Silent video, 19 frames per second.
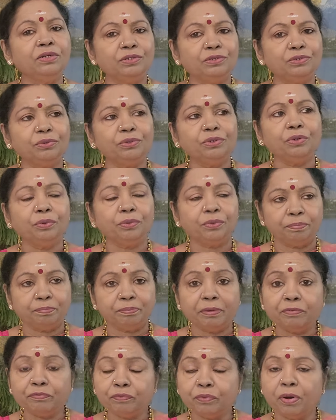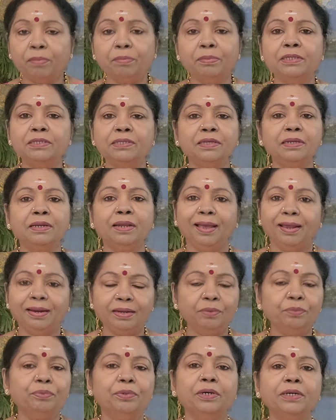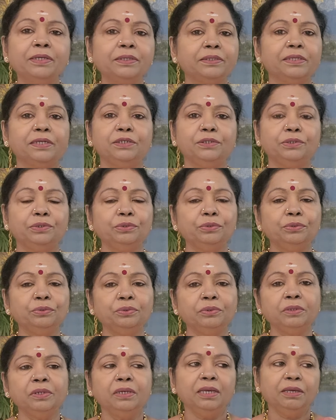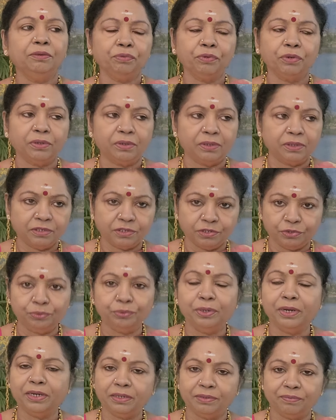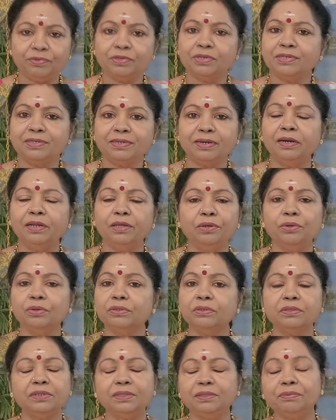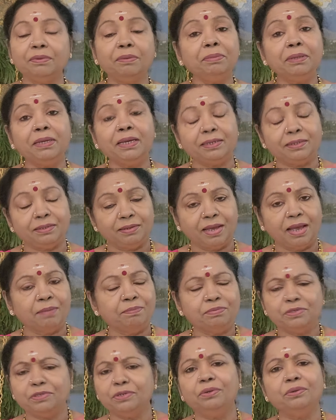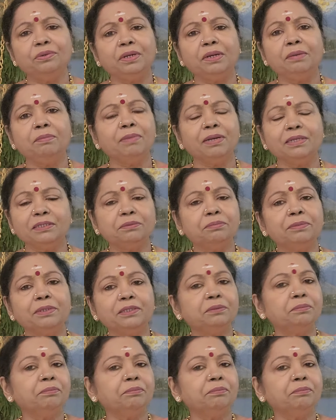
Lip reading: So your performance in any work that you do, if you are a student, if you are studying also, it will be absolutely much, much